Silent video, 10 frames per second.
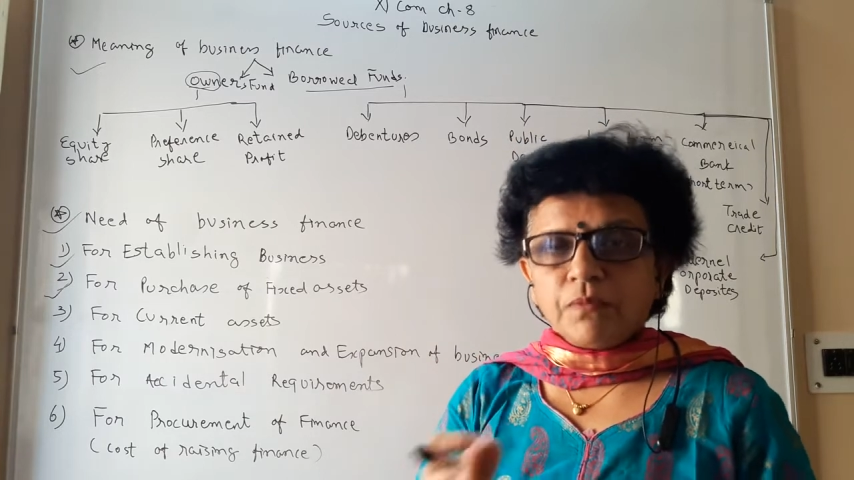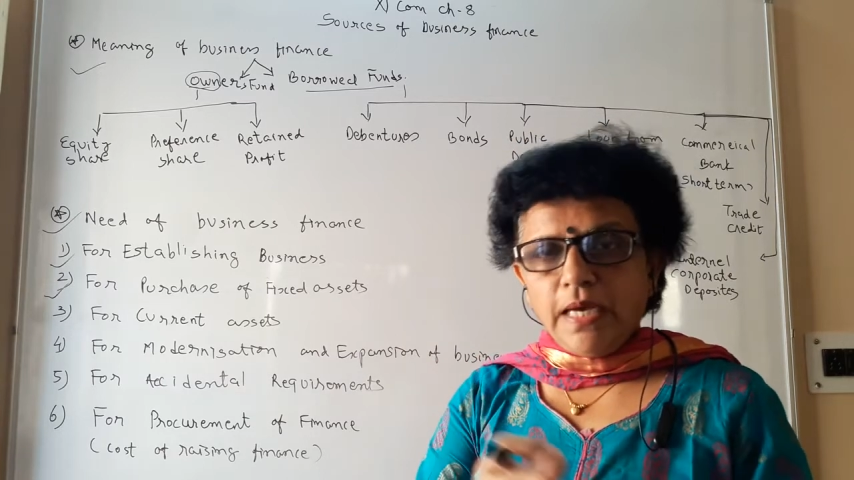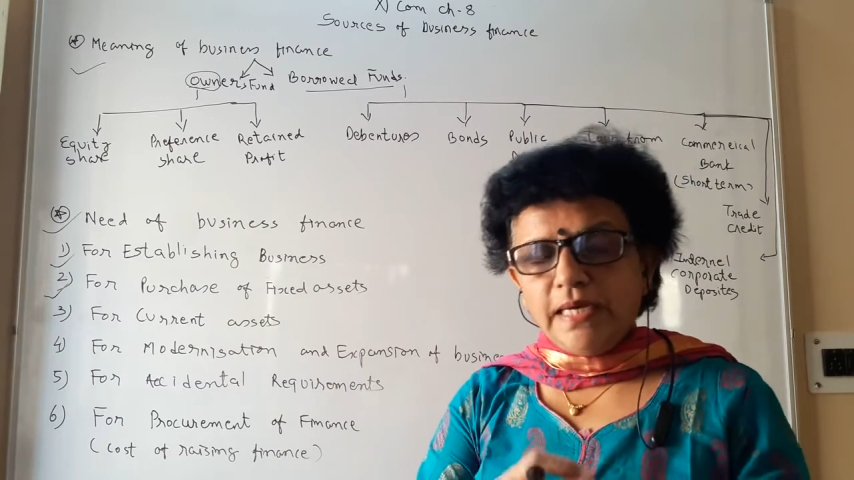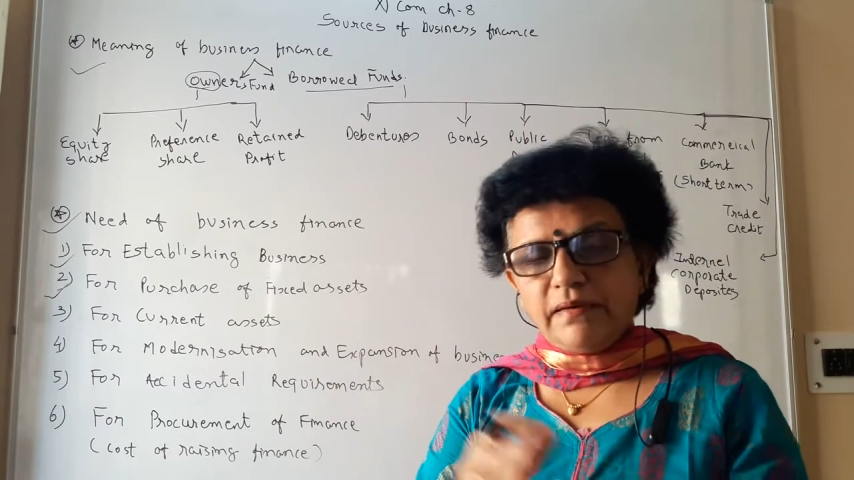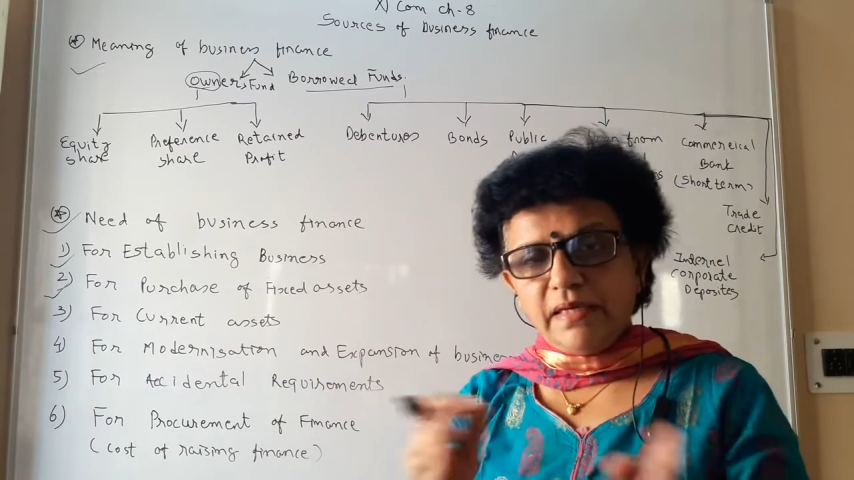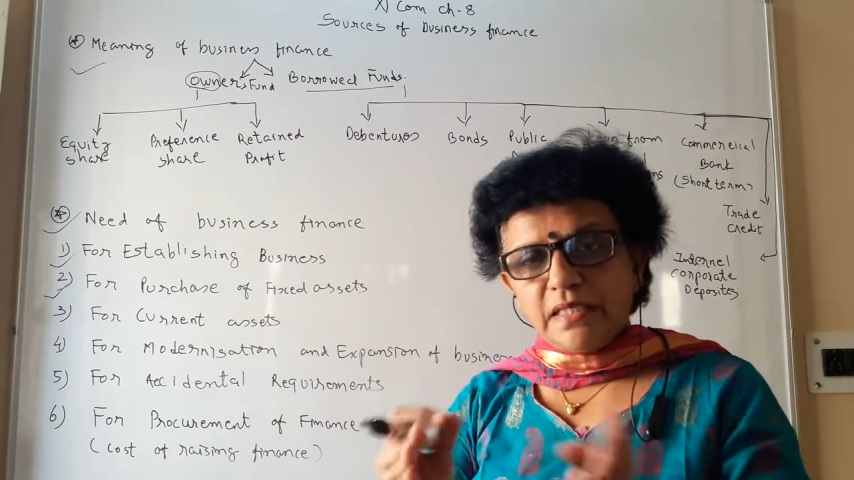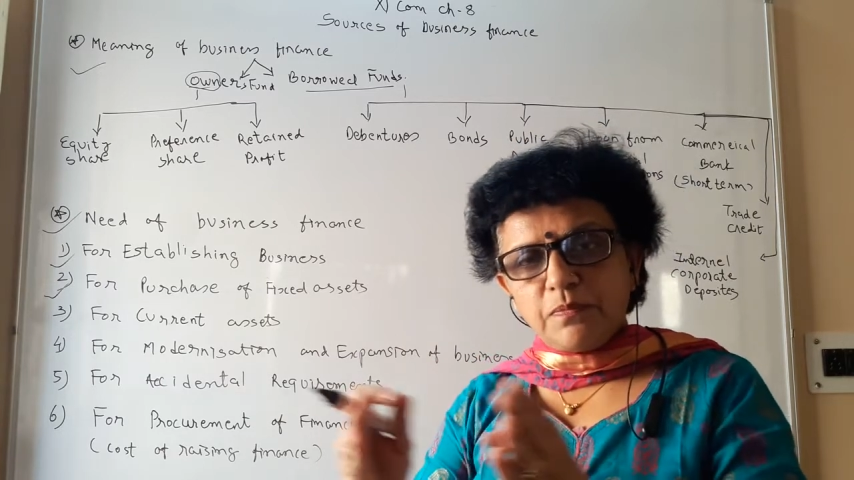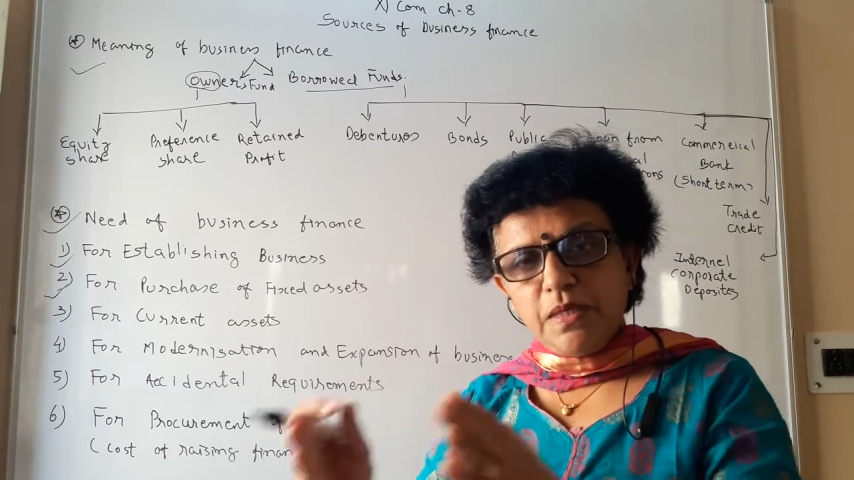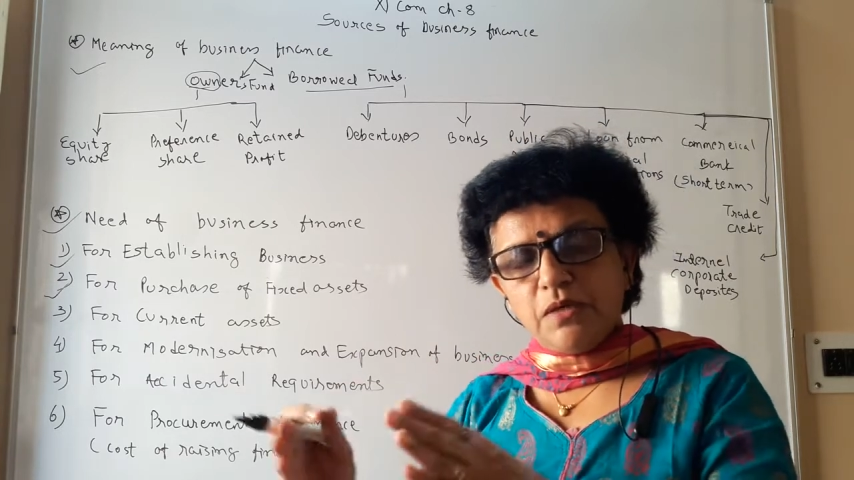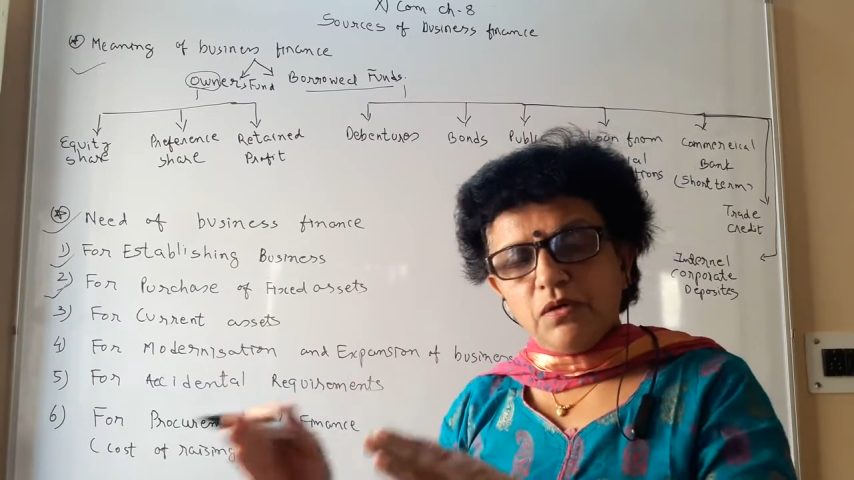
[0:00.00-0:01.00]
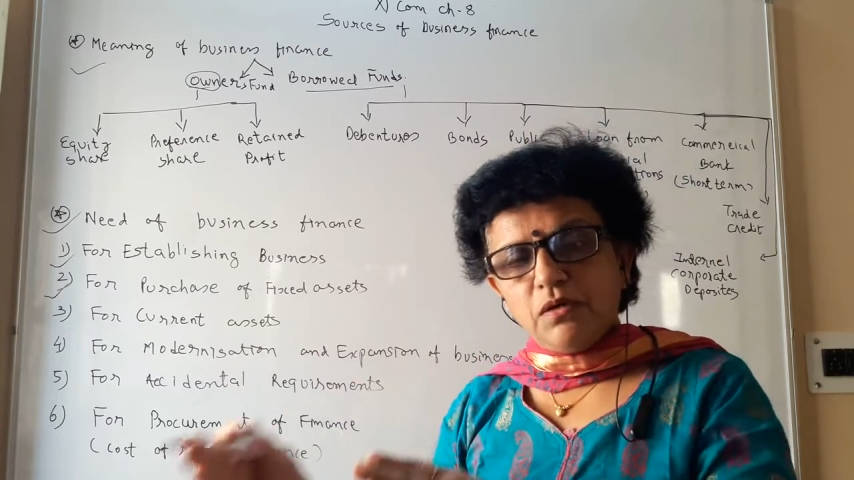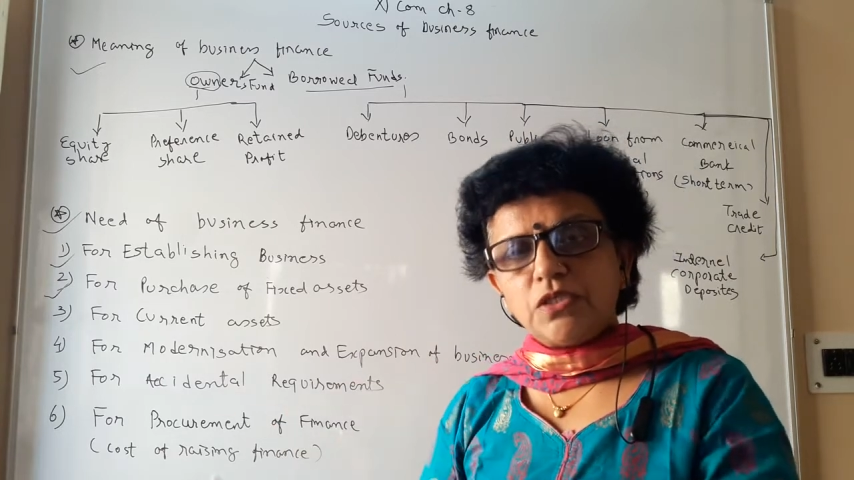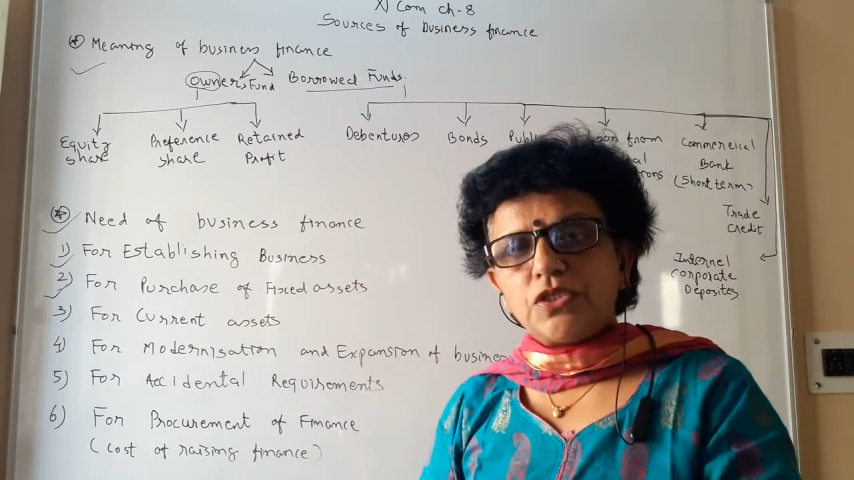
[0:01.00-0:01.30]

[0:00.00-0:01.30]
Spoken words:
address may not